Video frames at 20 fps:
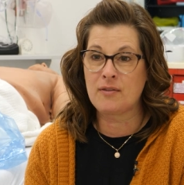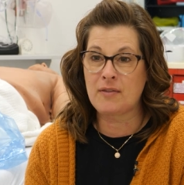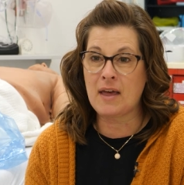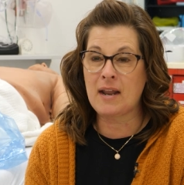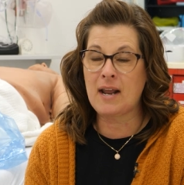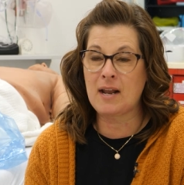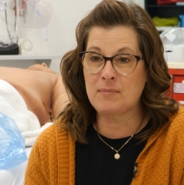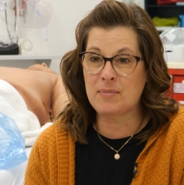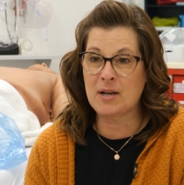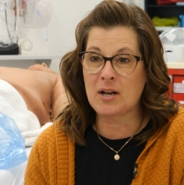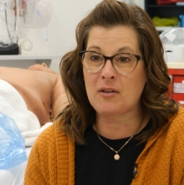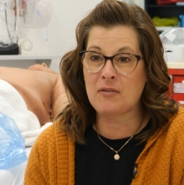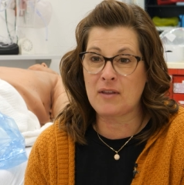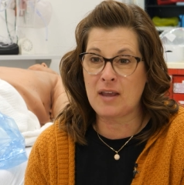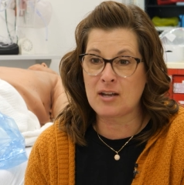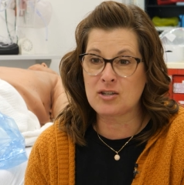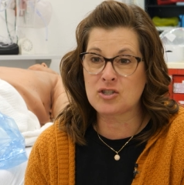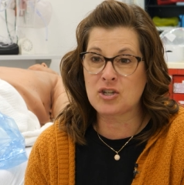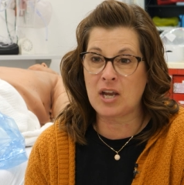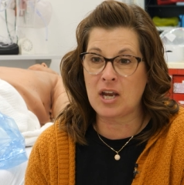that had been on
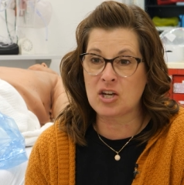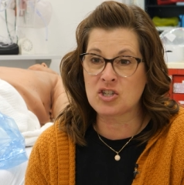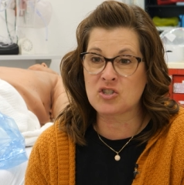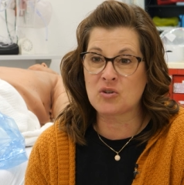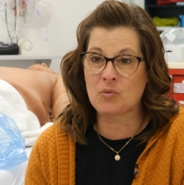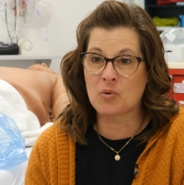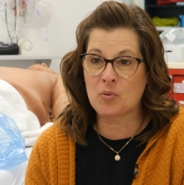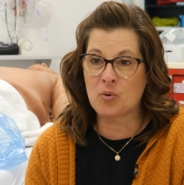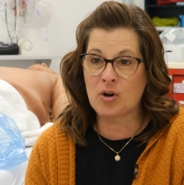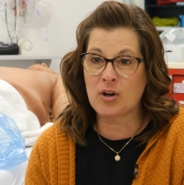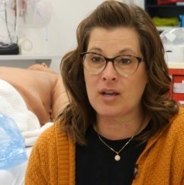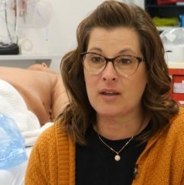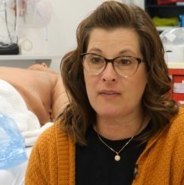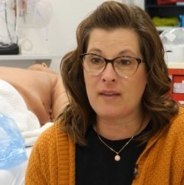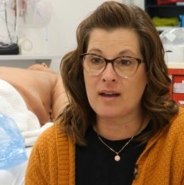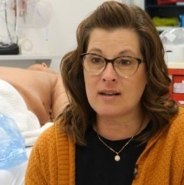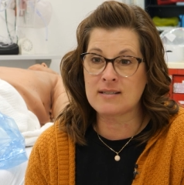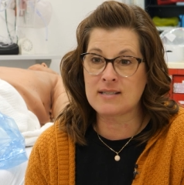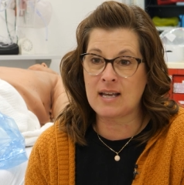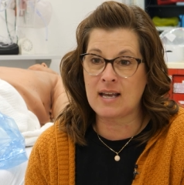the education were working
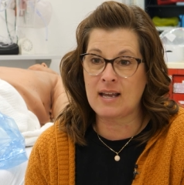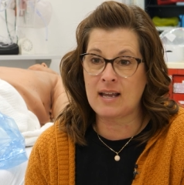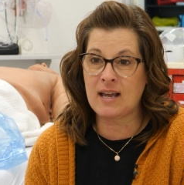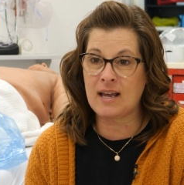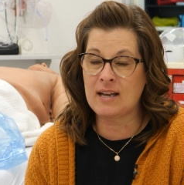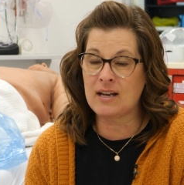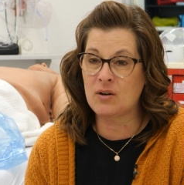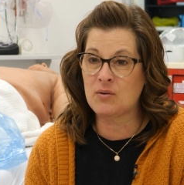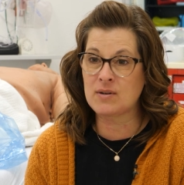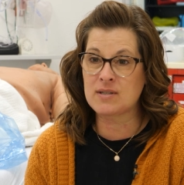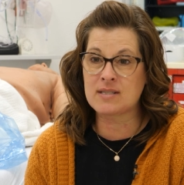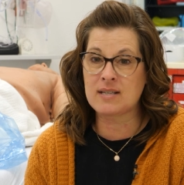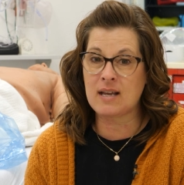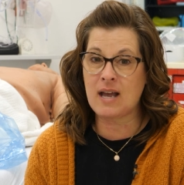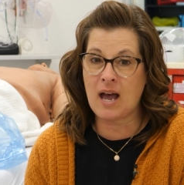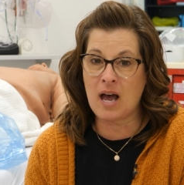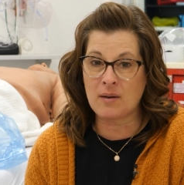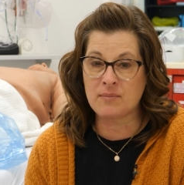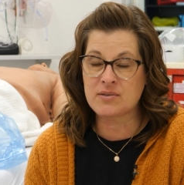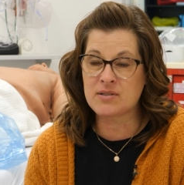that day, and it was
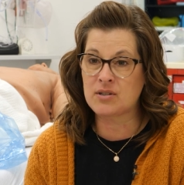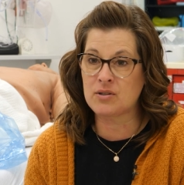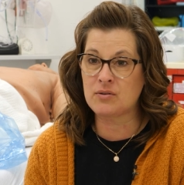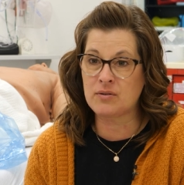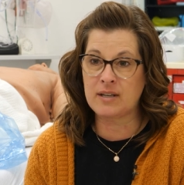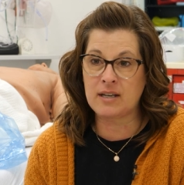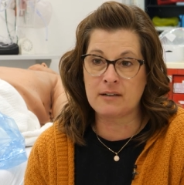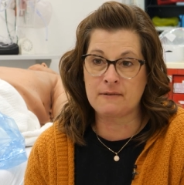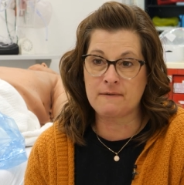absolutely